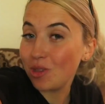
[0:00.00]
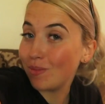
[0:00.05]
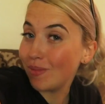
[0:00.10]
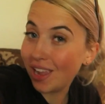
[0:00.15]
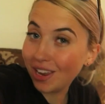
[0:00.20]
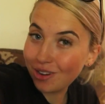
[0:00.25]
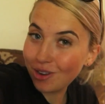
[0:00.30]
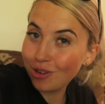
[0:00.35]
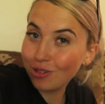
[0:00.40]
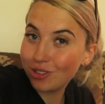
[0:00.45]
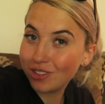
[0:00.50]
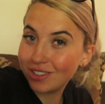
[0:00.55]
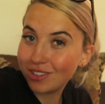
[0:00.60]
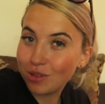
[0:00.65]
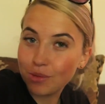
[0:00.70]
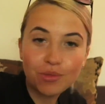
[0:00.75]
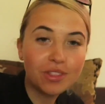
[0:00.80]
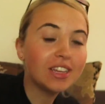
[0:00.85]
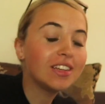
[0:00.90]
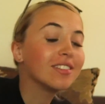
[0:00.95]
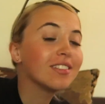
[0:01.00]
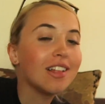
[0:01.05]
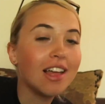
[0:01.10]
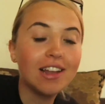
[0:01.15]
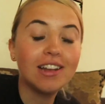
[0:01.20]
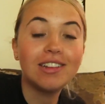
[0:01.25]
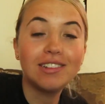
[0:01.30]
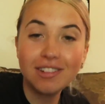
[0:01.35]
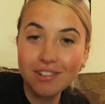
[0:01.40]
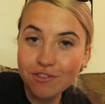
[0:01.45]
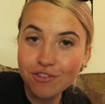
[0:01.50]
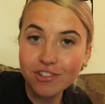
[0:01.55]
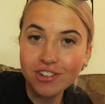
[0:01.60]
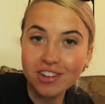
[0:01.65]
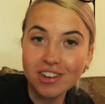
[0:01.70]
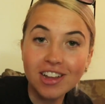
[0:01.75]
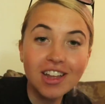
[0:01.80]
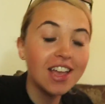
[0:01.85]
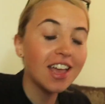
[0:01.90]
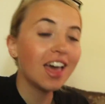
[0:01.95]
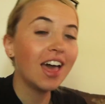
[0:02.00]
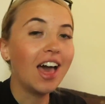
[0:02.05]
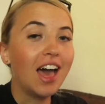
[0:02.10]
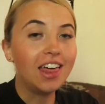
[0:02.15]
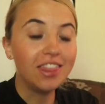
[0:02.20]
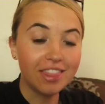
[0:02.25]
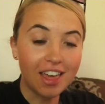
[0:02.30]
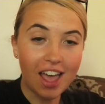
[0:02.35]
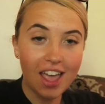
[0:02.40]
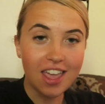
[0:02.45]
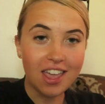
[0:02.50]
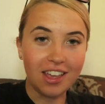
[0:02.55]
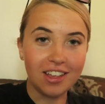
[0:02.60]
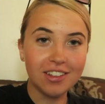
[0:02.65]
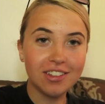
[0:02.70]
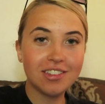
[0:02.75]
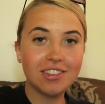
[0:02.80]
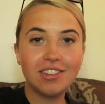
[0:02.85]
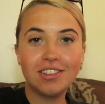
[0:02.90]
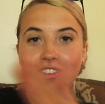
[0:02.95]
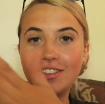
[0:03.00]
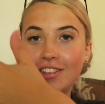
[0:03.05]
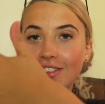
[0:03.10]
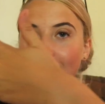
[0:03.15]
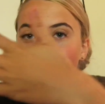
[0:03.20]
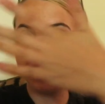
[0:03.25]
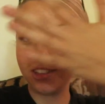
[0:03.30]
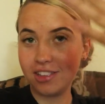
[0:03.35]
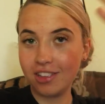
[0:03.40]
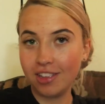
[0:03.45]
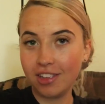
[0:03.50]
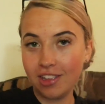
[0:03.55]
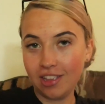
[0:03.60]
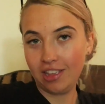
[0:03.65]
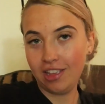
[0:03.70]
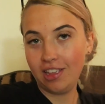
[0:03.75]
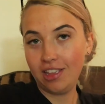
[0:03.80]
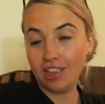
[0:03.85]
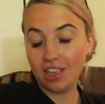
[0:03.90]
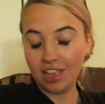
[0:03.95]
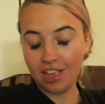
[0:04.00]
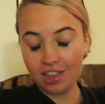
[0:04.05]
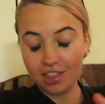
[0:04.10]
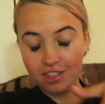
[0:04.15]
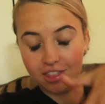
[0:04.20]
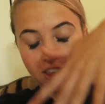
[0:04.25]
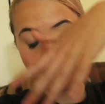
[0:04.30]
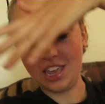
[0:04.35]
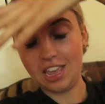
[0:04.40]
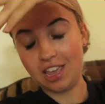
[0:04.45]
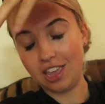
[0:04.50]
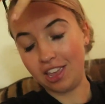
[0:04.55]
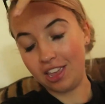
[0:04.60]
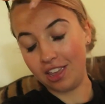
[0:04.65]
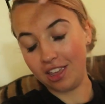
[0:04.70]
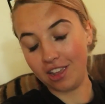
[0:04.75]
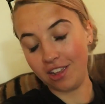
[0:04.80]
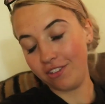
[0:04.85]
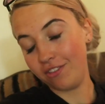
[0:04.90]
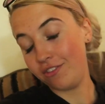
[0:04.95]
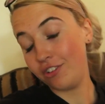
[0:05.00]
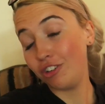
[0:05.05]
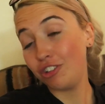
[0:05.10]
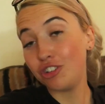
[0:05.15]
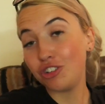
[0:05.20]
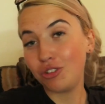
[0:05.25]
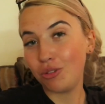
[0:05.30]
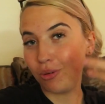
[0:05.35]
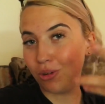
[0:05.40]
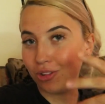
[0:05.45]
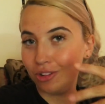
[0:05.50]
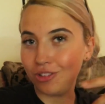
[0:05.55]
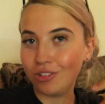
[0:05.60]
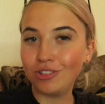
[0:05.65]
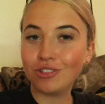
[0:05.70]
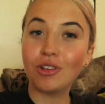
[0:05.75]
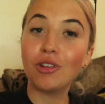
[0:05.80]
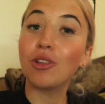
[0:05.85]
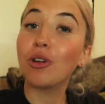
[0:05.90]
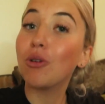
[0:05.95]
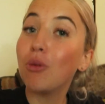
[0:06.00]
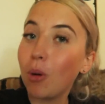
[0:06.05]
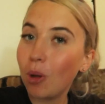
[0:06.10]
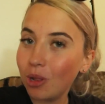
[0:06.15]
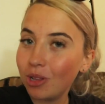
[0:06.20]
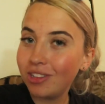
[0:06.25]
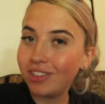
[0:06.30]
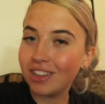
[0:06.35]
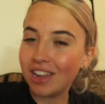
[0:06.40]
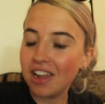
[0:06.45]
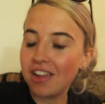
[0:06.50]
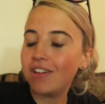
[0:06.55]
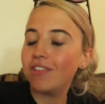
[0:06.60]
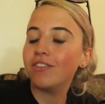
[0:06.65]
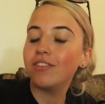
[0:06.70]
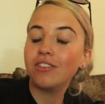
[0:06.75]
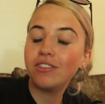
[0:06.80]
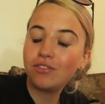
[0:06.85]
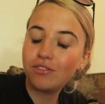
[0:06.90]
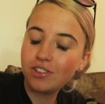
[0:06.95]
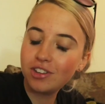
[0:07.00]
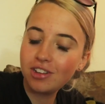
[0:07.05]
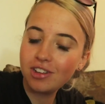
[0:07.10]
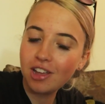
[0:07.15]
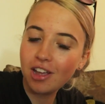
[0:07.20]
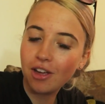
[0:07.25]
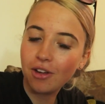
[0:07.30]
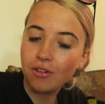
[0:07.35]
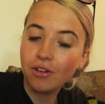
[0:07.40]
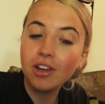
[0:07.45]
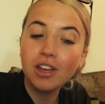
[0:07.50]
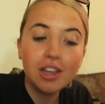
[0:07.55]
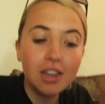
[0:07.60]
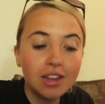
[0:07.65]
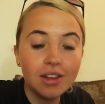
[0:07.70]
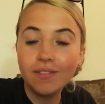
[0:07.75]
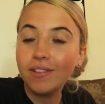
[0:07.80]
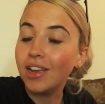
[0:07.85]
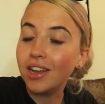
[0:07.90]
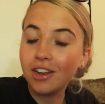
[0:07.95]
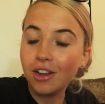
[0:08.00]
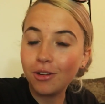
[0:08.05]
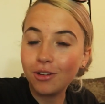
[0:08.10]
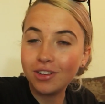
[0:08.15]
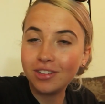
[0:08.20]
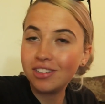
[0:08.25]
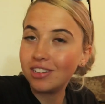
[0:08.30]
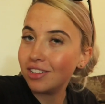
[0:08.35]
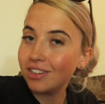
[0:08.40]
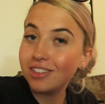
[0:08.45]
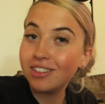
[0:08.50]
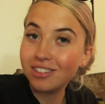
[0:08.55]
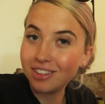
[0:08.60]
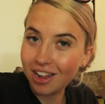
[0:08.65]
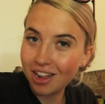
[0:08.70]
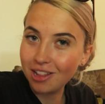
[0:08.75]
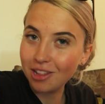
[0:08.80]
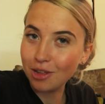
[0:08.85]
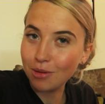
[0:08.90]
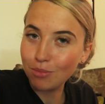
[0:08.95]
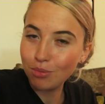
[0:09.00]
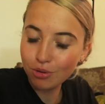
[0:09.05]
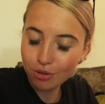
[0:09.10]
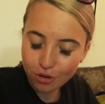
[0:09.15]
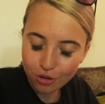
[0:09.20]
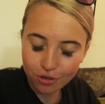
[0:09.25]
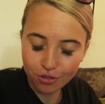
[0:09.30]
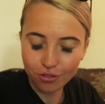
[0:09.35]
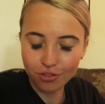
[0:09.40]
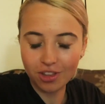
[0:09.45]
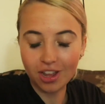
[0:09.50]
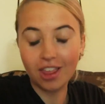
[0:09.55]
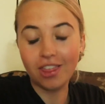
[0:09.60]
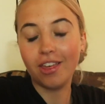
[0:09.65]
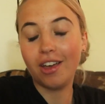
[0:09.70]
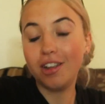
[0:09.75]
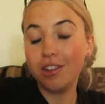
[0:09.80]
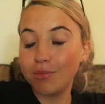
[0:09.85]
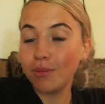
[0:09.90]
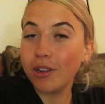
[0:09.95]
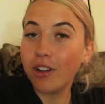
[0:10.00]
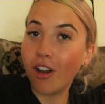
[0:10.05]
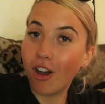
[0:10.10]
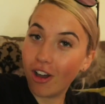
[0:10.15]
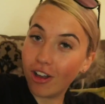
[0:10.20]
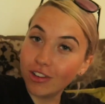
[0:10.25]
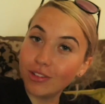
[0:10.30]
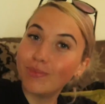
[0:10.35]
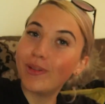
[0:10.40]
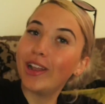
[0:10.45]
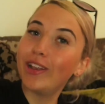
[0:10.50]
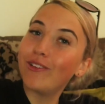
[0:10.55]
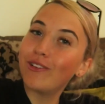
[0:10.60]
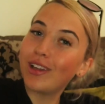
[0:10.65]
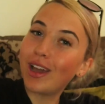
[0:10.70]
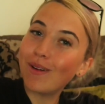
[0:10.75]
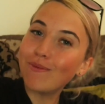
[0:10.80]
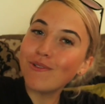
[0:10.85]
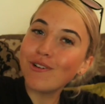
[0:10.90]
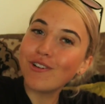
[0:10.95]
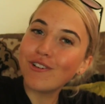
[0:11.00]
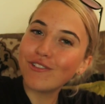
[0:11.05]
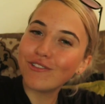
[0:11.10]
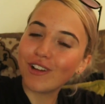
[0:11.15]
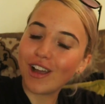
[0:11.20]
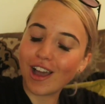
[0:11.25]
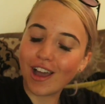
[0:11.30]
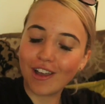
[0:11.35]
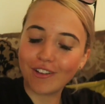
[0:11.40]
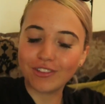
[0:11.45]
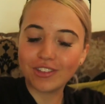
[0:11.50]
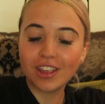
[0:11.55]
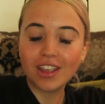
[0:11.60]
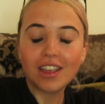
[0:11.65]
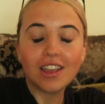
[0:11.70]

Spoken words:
may notice something slightly different, and that is the visuals or the quality of this video. You may notice it's slightly improved, and that is because my new camera arrived.